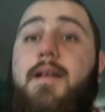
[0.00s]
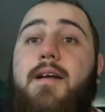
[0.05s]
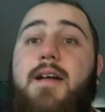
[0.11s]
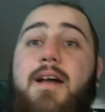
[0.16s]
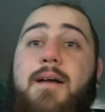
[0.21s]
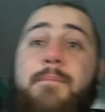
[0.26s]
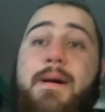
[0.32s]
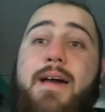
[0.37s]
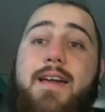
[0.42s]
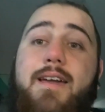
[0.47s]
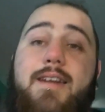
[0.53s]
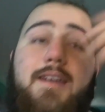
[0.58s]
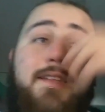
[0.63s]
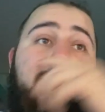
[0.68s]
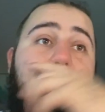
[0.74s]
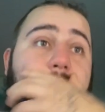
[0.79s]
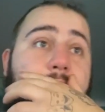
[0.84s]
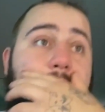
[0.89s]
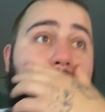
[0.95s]
I'm back
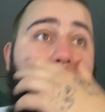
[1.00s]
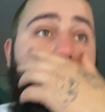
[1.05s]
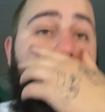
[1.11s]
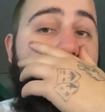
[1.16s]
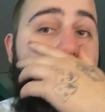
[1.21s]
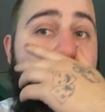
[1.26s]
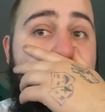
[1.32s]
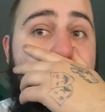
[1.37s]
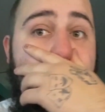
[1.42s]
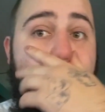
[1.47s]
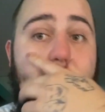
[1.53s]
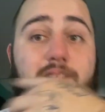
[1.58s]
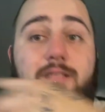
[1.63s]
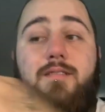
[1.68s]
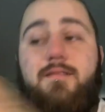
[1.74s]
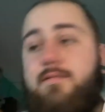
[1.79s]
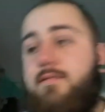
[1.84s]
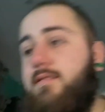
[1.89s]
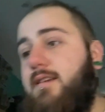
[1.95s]
in the house,
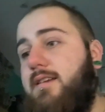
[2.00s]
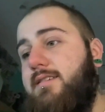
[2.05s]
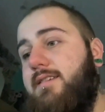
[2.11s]
like I